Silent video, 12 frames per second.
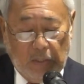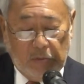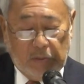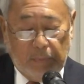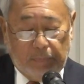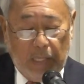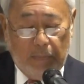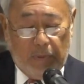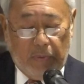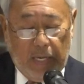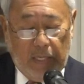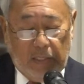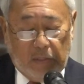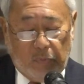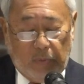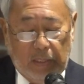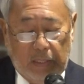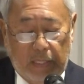On September 8,
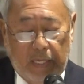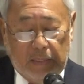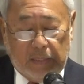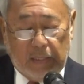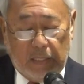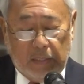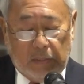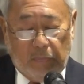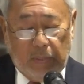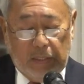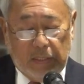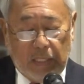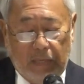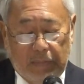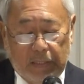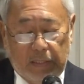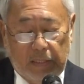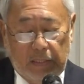
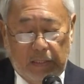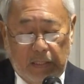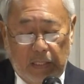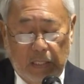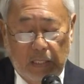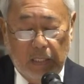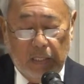2017,